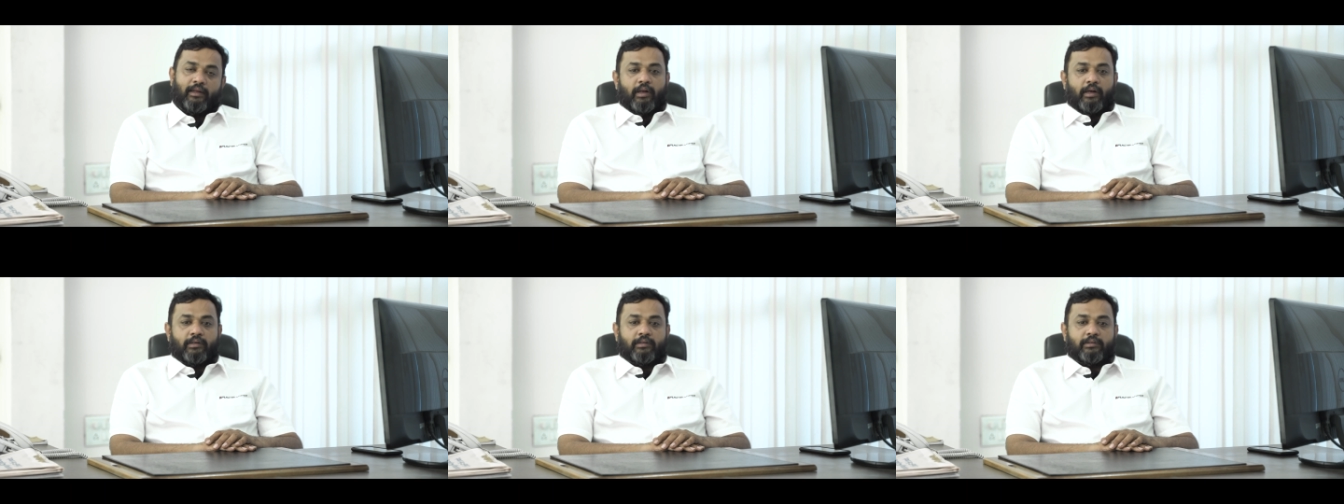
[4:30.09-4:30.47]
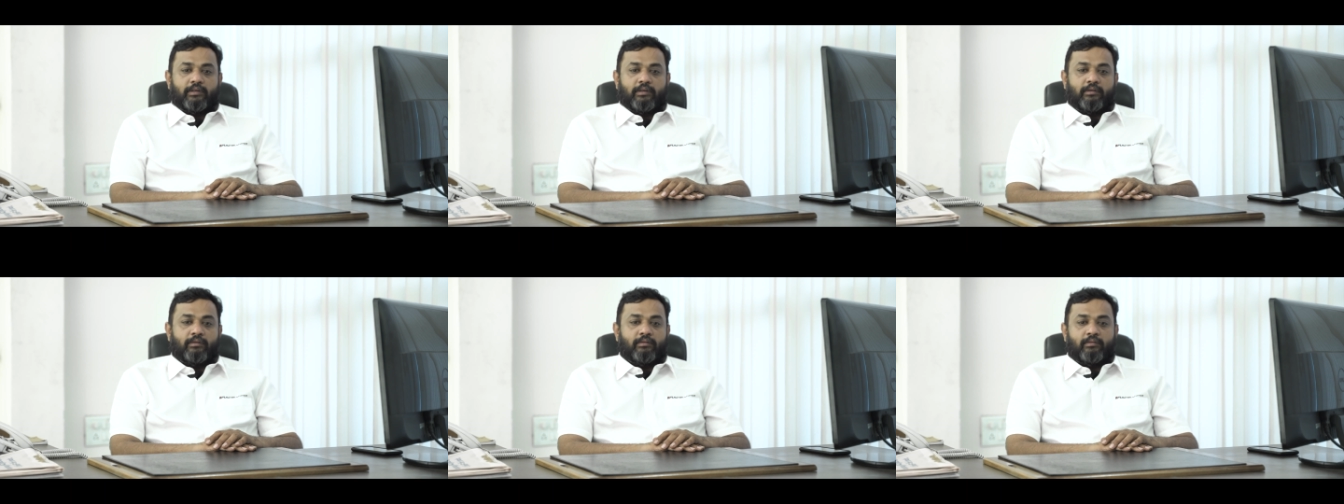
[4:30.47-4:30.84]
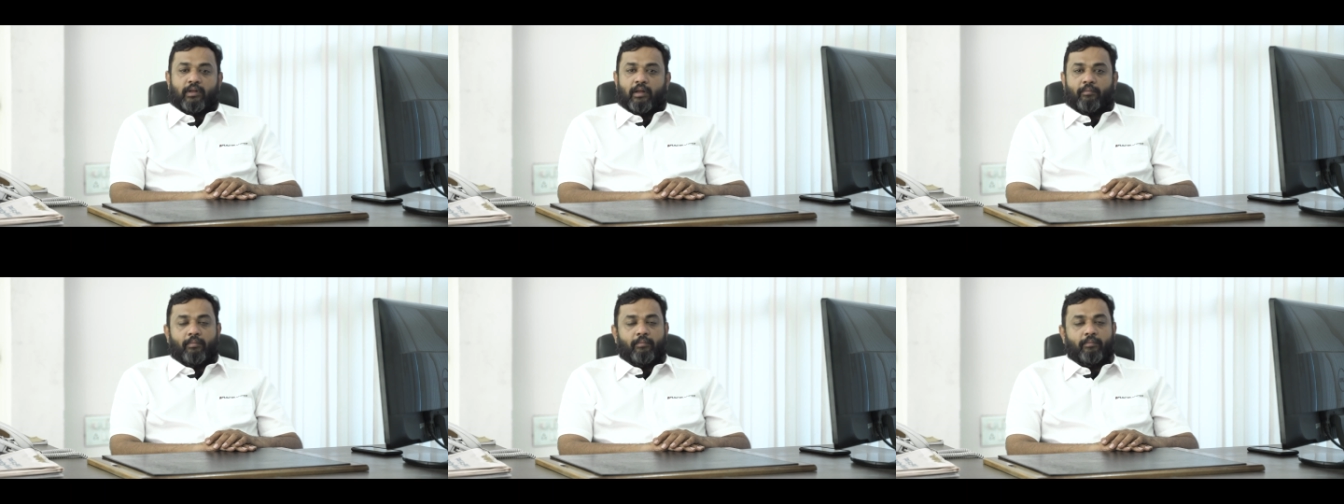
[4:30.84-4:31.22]
It's
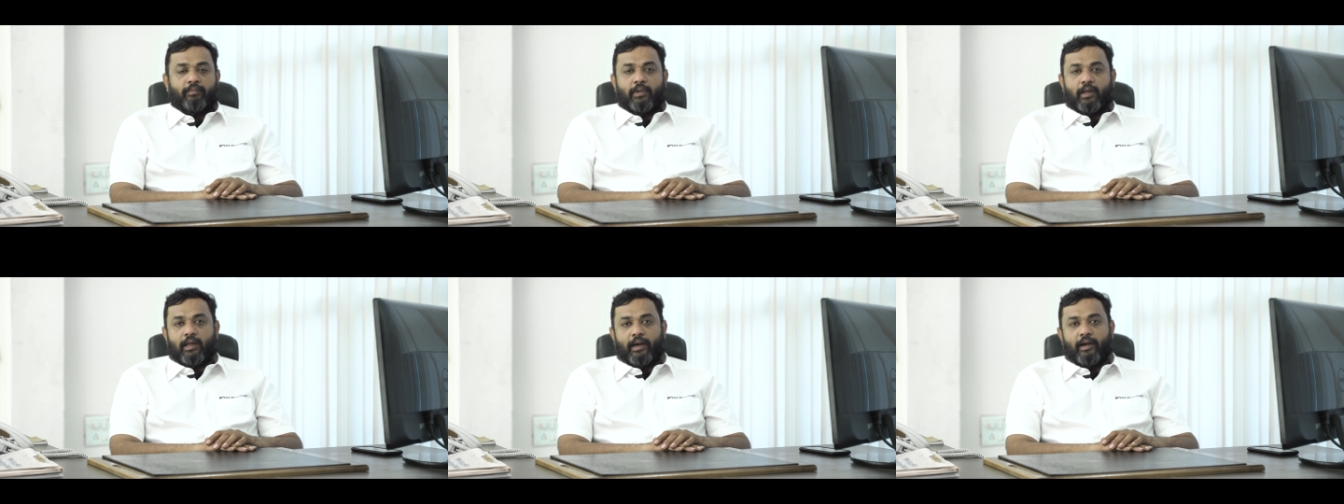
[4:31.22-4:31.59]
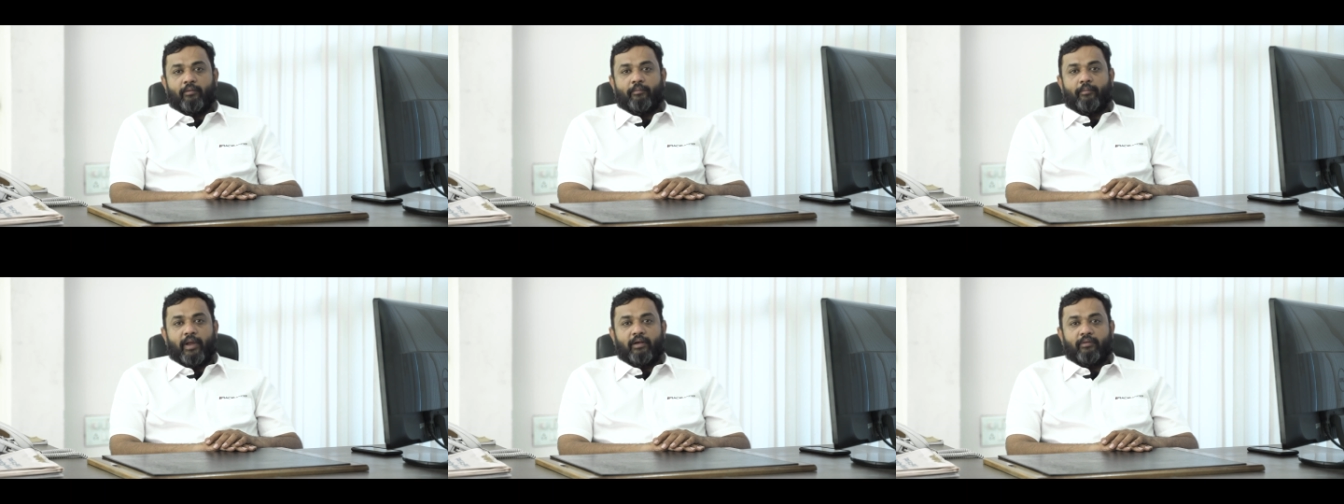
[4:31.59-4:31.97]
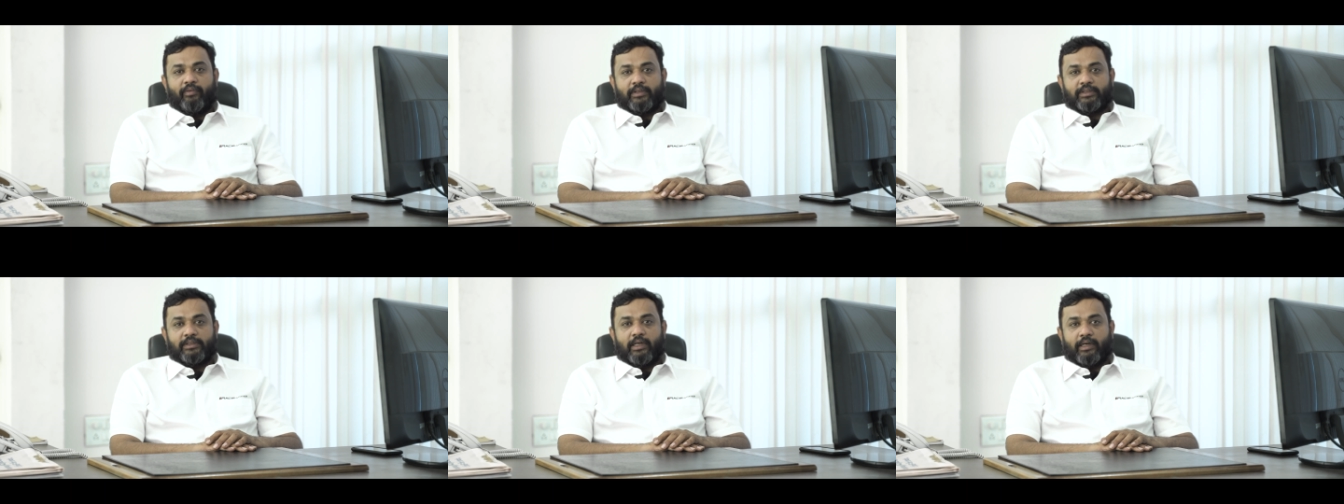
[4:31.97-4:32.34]
the kind of
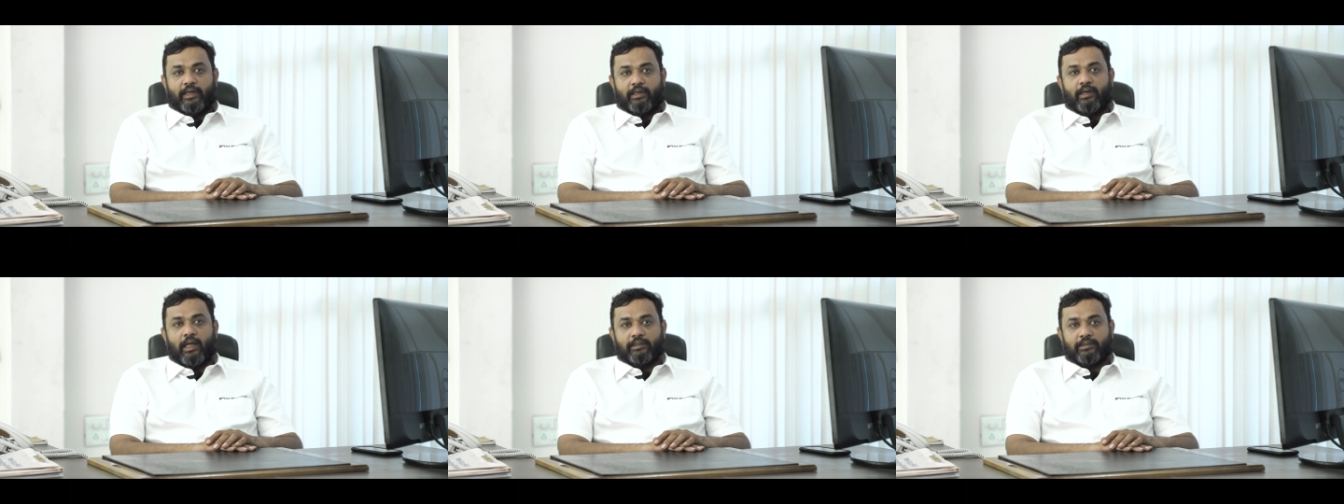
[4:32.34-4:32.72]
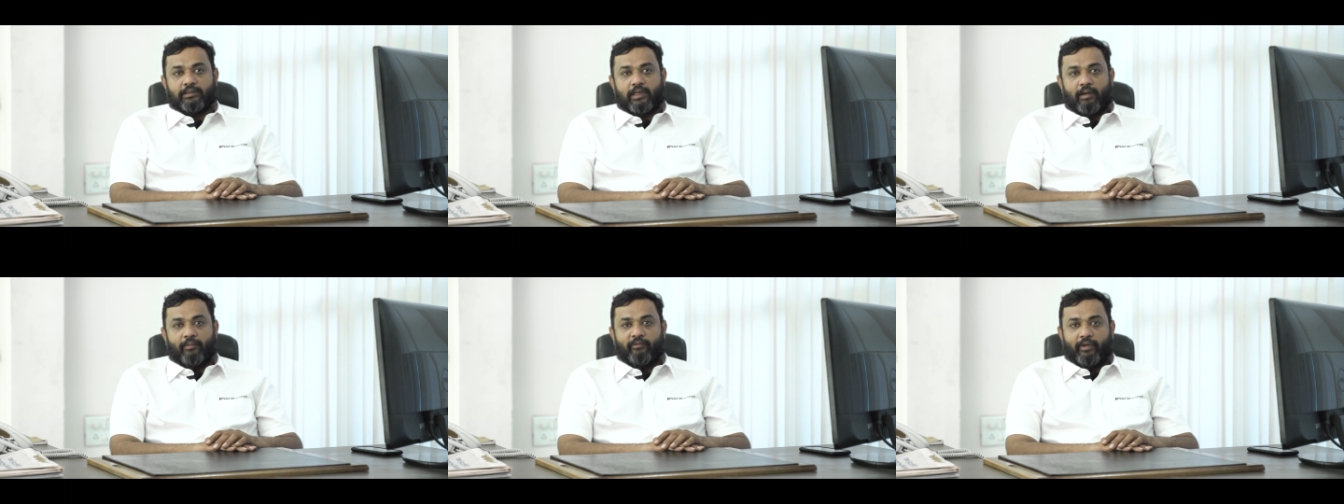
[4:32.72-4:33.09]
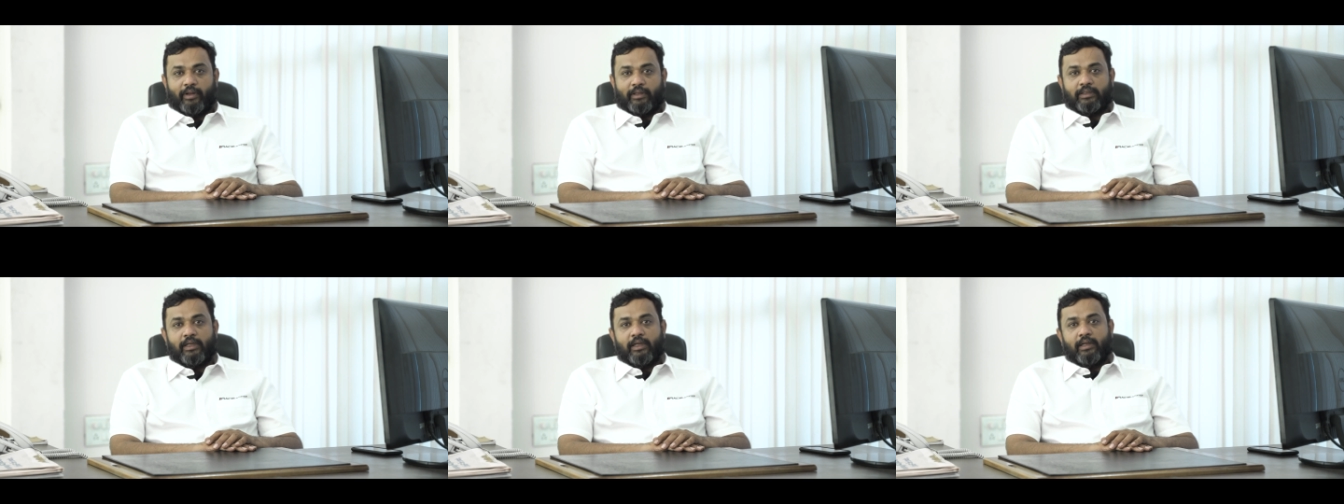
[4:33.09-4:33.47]
benefits that it does come with